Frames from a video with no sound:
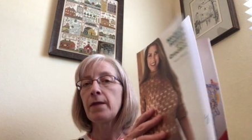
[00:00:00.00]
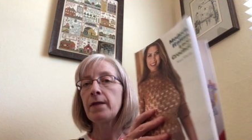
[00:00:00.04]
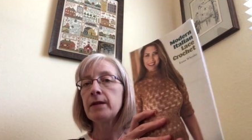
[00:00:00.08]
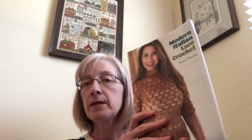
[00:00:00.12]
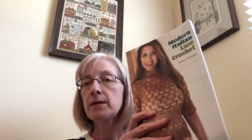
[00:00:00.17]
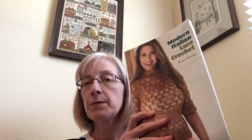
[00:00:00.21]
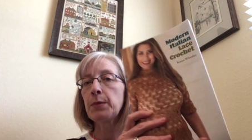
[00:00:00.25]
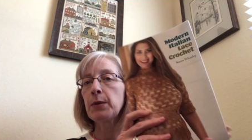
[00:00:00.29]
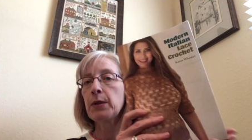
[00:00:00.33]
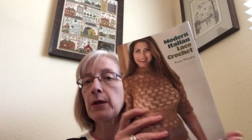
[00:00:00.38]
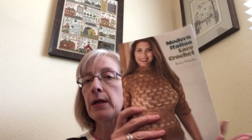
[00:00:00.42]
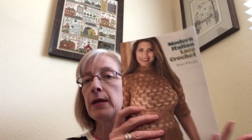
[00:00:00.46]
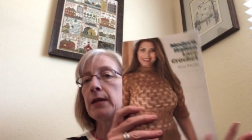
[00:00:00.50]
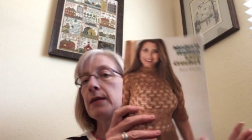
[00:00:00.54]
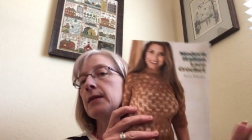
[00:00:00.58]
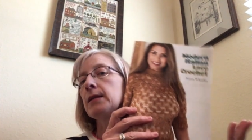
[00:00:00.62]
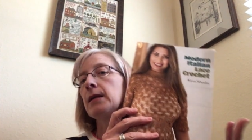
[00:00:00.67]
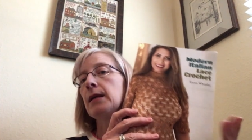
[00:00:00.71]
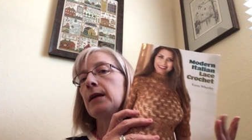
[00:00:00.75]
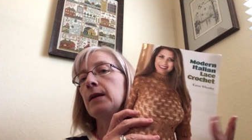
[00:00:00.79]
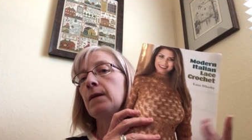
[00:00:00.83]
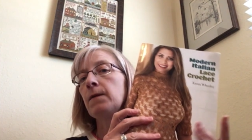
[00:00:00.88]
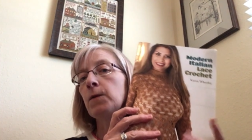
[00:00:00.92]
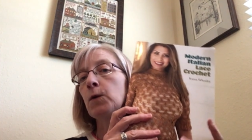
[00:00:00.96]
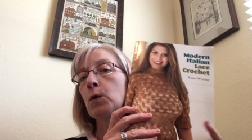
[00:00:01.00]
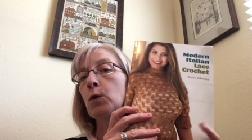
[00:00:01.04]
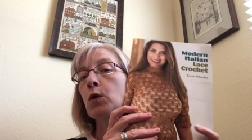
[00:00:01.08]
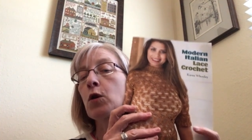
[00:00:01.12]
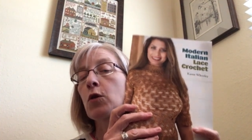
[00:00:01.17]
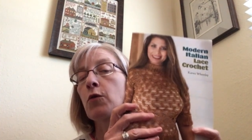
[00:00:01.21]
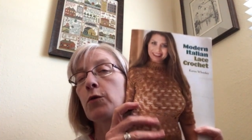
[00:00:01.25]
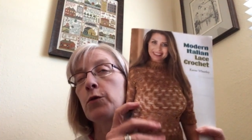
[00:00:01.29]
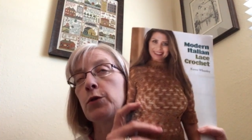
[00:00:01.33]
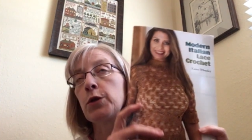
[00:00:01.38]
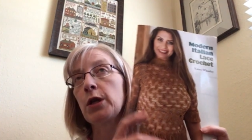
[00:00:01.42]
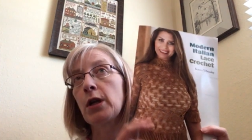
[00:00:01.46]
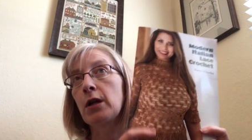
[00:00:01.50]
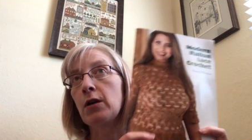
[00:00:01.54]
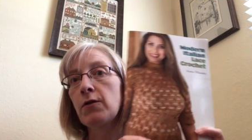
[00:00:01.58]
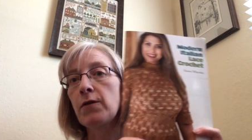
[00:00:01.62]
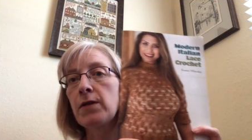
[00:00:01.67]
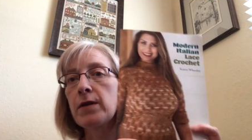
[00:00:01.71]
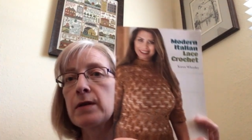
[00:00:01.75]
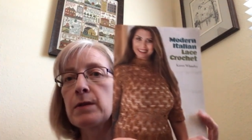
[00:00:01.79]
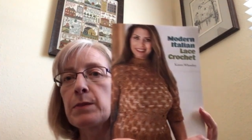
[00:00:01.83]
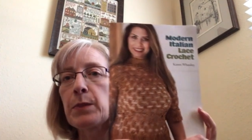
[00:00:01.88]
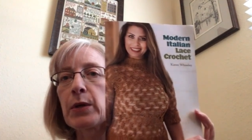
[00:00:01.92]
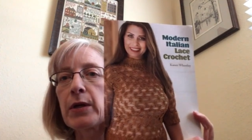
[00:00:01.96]
this book is, if you're a crocheter,
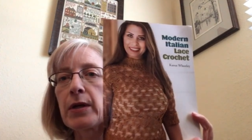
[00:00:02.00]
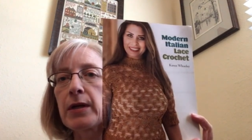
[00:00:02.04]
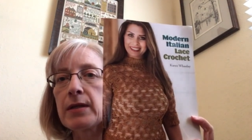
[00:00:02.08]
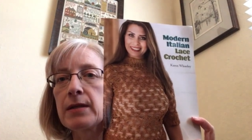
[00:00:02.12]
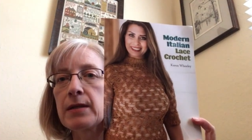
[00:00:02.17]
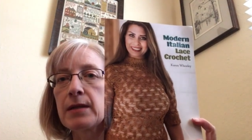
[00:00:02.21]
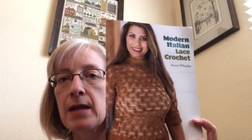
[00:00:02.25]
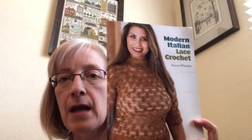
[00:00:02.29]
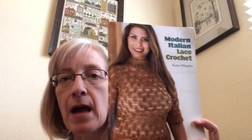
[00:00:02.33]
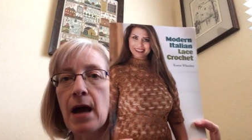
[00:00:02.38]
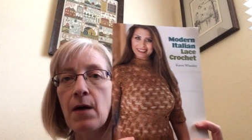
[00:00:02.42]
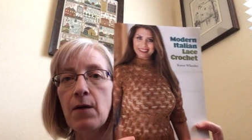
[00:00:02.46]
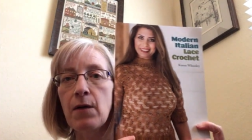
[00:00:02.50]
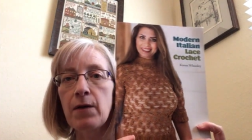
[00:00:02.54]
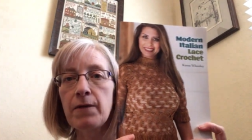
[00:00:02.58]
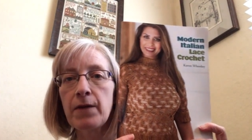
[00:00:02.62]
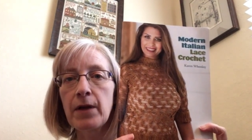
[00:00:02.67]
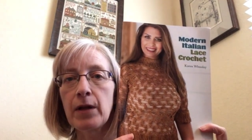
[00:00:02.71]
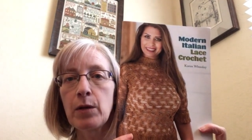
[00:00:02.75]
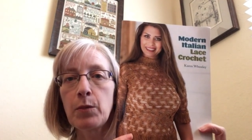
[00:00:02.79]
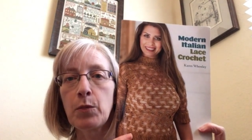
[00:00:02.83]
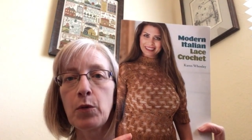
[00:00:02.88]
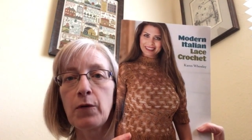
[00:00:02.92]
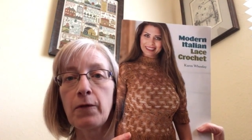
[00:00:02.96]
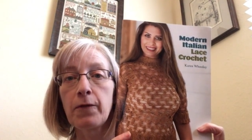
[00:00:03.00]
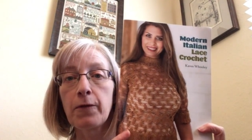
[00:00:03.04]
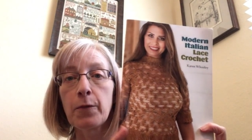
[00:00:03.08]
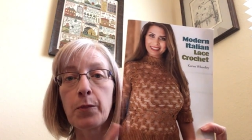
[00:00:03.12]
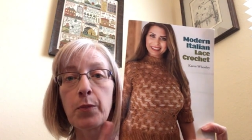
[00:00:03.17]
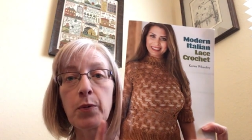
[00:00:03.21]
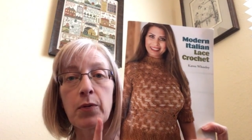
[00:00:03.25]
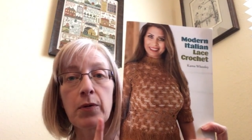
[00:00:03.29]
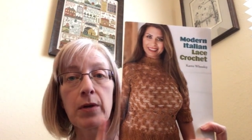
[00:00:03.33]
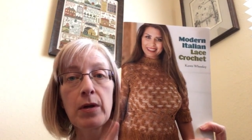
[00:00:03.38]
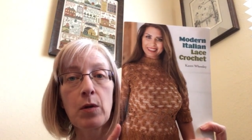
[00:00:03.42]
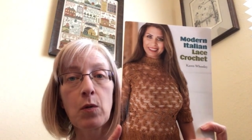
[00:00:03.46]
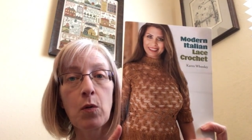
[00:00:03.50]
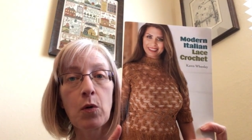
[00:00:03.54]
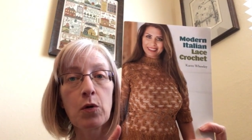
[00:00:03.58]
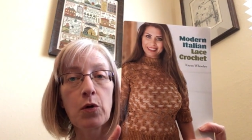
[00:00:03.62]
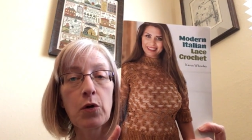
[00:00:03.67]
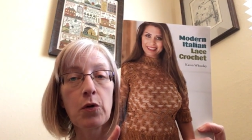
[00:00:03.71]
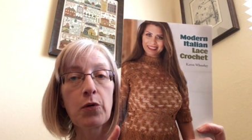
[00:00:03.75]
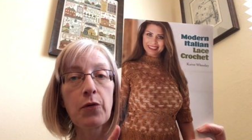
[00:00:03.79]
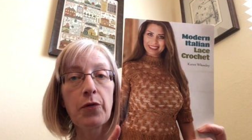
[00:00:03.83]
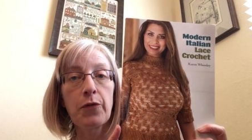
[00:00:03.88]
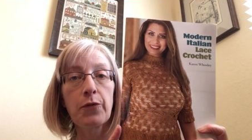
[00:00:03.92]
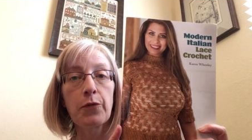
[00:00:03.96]
this book is now available for
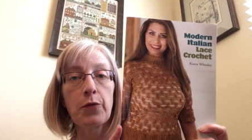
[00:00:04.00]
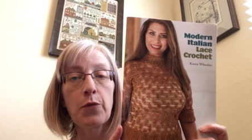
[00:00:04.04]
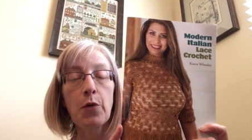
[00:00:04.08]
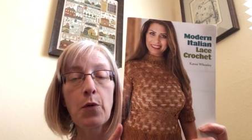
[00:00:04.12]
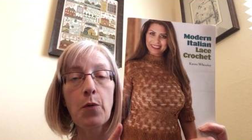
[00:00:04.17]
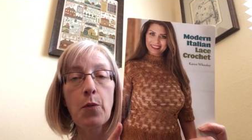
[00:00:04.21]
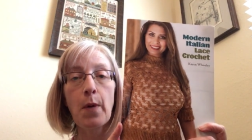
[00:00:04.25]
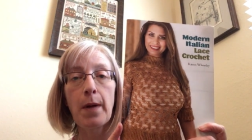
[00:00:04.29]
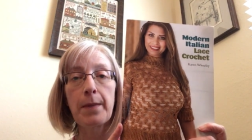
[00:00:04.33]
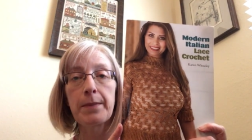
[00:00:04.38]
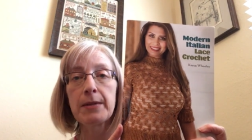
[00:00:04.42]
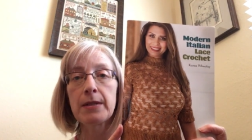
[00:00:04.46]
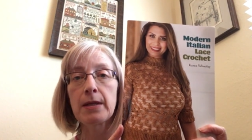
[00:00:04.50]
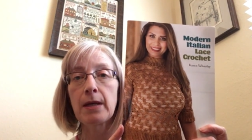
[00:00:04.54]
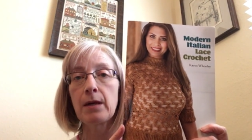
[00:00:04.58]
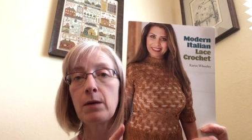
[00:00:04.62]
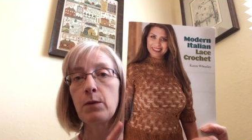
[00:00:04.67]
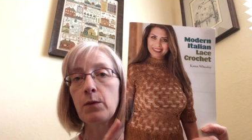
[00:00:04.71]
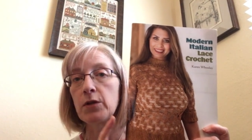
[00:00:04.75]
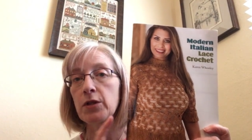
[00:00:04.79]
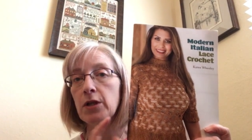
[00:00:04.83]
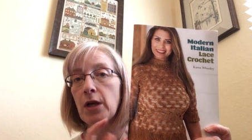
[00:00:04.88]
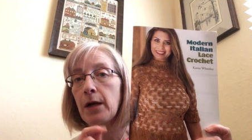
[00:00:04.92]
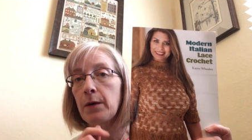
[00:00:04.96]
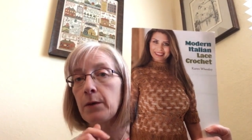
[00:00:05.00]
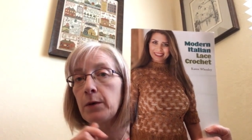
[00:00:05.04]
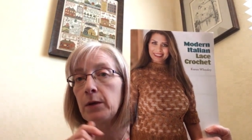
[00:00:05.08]
pre-order through her website, which I